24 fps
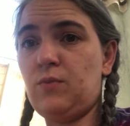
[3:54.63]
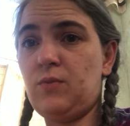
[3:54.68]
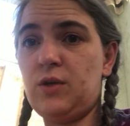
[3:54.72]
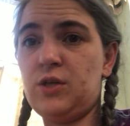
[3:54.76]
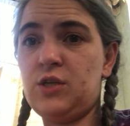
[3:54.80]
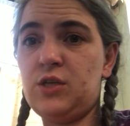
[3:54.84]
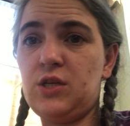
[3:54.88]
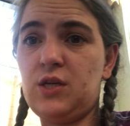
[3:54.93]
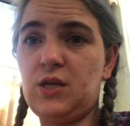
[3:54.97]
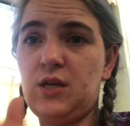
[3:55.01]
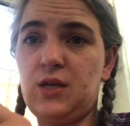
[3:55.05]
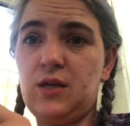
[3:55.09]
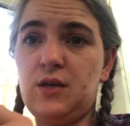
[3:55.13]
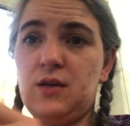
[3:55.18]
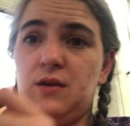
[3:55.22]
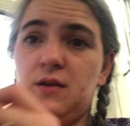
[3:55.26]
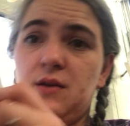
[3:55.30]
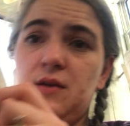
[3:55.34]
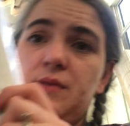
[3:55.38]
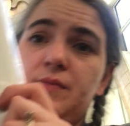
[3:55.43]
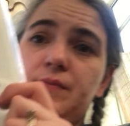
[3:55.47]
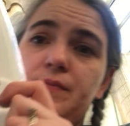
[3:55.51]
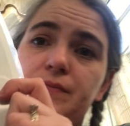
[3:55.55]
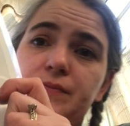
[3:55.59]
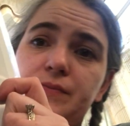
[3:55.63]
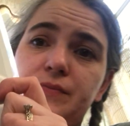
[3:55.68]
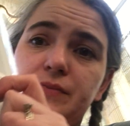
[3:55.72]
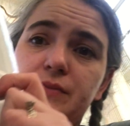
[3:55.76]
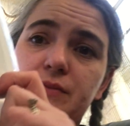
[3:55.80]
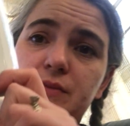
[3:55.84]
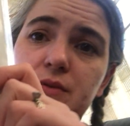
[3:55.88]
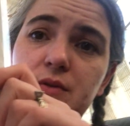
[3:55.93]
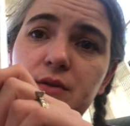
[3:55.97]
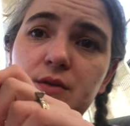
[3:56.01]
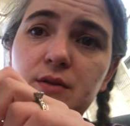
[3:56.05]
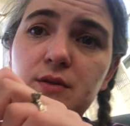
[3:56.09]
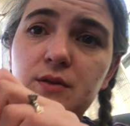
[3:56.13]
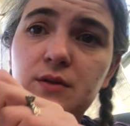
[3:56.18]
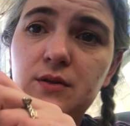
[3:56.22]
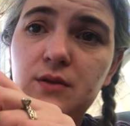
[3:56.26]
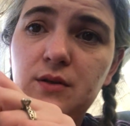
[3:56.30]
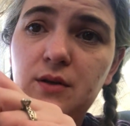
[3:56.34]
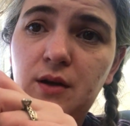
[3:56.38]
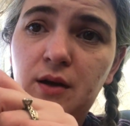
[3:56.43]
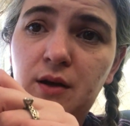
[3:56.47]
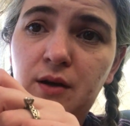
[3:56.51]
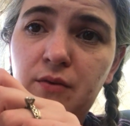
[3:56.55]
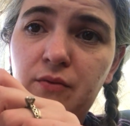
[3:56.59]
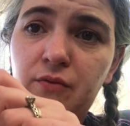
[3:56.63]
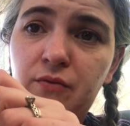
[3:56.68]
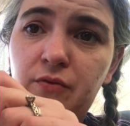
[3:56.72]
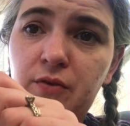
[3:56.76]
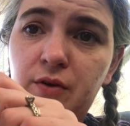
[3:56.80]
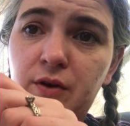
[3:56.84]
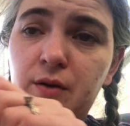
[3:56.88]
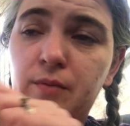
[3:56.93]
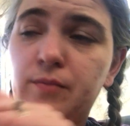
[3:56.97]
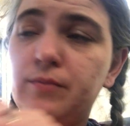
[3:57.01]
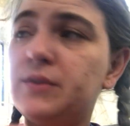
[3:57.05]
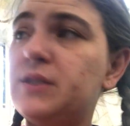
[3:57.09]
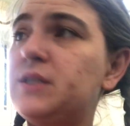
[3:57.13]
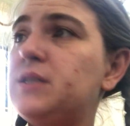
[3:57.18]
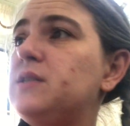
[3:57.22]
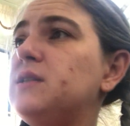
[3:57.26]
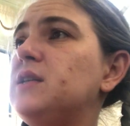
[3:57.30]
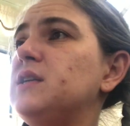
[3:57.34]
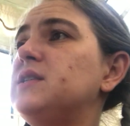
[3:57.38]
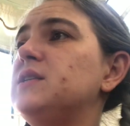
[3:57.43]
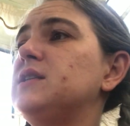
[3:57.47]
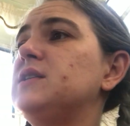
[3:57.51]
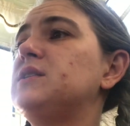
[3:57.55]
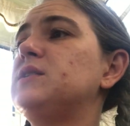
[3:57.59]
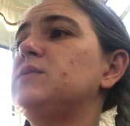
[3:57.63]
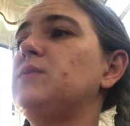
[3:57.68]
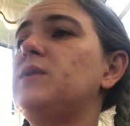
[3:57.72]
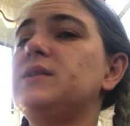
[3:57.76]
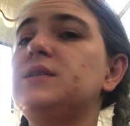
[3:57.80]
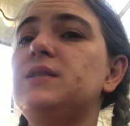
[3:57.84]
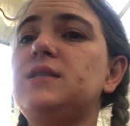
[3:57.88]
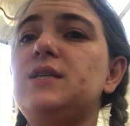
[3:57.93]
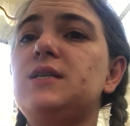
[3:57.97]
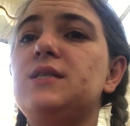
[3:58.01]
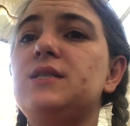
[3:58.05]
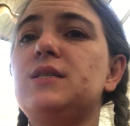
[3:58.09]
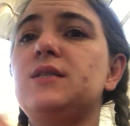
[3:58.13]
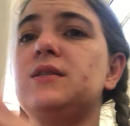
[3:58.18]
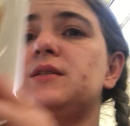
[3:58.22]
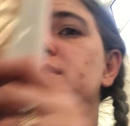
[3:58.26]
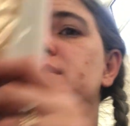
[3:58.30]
which is from, this is what season,